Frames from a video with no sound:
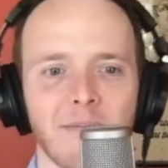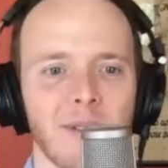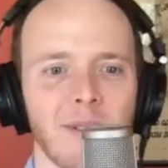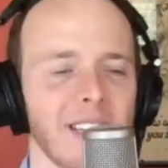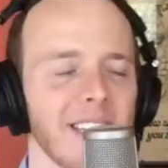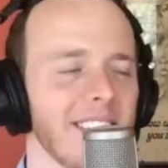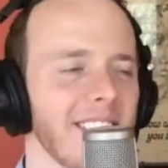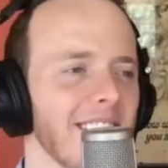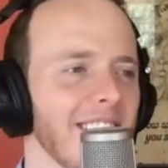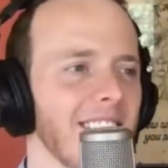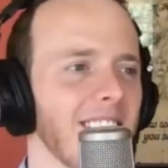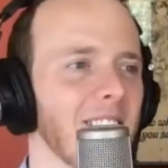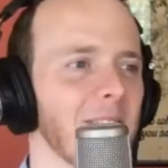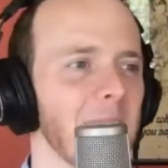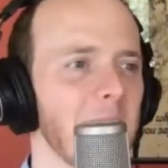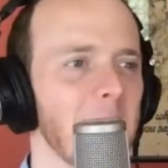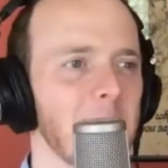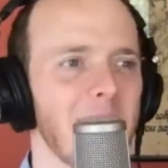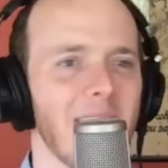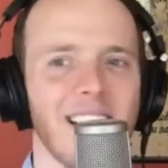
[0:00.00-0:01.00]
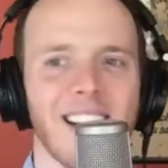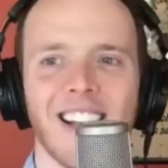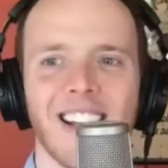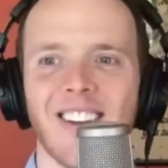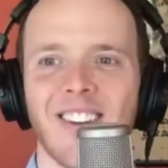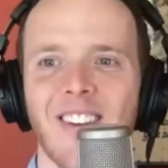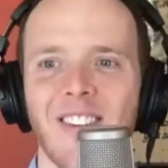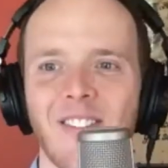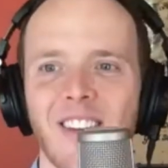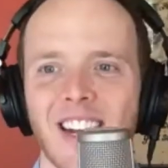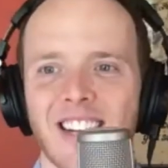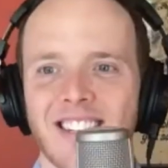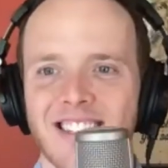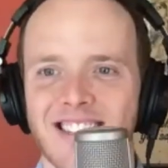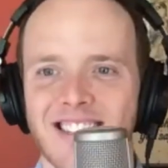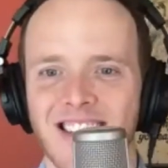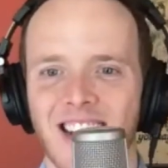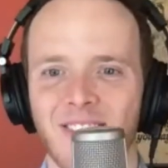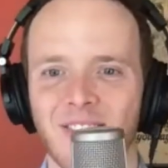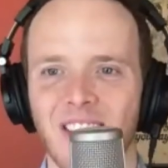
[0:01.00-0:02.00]
but maybe I should
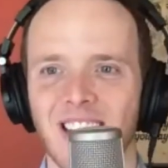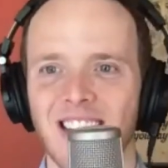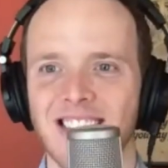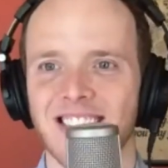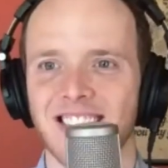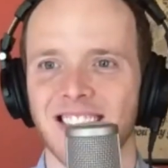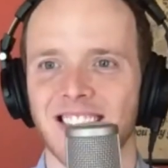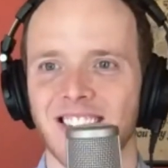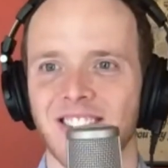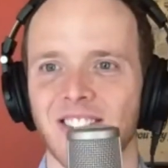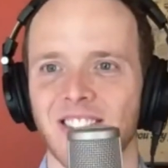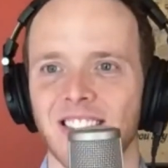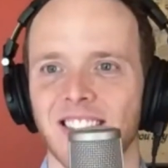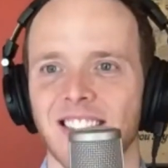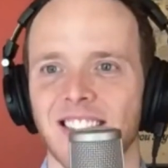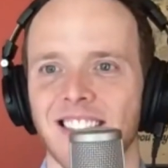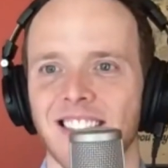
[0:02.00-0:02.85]
stop asking that one.